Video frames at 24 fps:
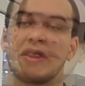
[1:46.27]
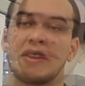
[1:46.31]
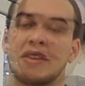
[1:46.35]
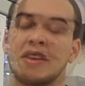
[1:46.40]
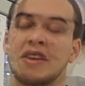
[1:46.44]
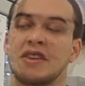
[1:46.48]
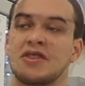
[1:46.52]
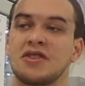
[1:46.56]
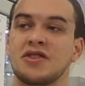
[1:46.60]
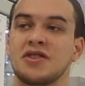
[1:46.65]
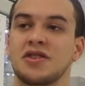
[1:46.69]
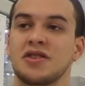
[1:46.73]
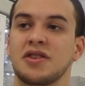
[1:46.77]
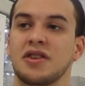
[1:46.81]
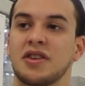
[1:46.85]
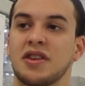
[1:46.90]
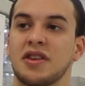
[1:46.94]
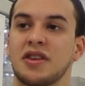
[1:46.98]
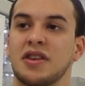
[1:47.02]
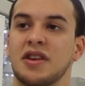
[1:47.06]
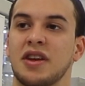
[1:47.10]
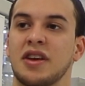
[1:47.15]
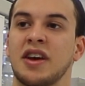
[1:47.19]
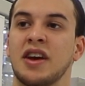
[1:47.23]
The teachers
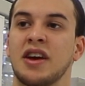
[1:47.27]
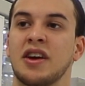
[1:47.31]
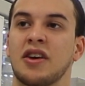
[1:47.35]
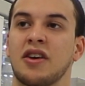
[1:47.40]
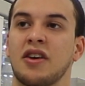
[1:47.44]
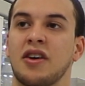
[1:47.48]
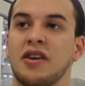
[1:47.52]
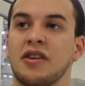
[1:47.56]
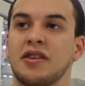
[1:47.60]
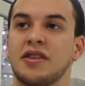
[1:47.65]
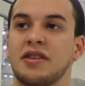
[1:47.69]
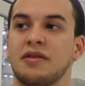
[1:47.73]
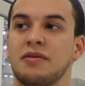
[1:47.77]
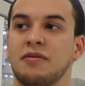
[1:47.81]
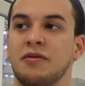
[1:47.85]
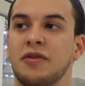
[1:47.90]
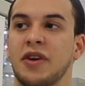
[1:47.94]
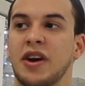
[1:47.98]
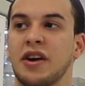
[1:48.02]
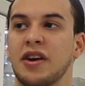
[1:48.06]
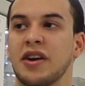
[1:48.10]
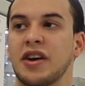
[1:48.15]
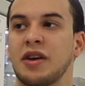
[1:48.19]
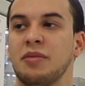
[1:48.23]
here are
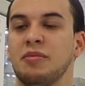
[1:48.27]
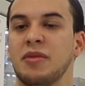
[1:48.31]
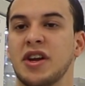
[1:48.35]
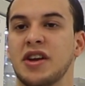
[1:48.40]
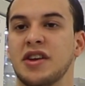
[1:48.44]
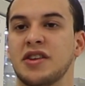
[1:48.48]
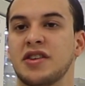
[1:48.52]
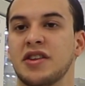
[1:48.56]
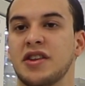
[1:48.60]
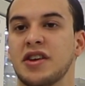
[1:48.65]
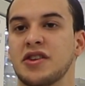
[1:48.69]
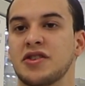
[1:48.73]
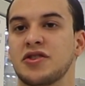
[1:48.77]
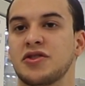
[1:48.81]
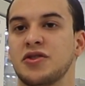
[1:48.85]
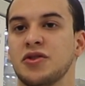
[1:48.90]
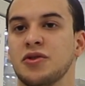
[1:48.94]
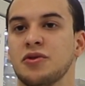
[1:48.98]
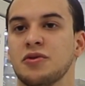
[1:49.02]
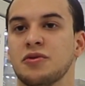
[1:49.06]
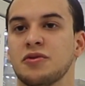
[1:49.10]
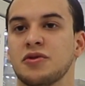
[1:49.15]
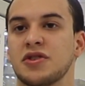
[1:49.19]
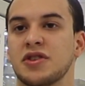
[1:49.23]
very committed to their
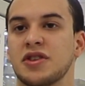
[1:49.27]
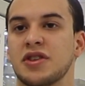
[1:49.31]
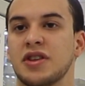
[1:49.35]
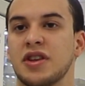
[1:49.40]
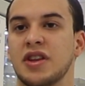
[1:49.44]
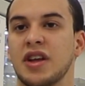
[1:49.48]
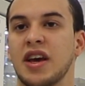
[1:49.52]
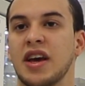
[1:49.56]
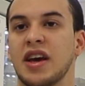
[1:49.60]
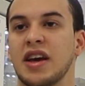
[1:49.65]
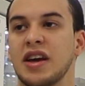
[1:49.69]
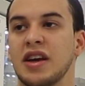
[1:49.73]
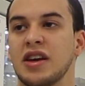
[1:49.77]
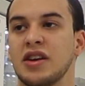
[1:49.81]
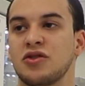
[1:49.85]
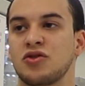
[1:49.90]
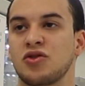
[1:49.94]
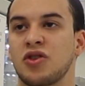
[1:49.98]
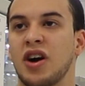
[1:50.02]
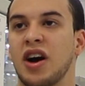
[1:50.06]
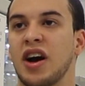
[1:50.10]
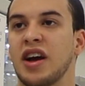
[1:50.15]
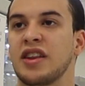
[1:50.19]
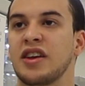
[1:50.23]
students. They
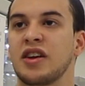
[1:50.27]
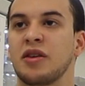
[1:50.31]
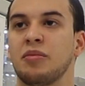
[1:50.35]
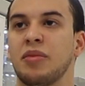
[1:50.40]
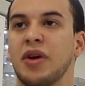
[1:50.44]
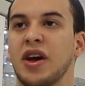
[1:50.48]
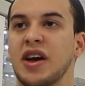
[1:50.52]
try their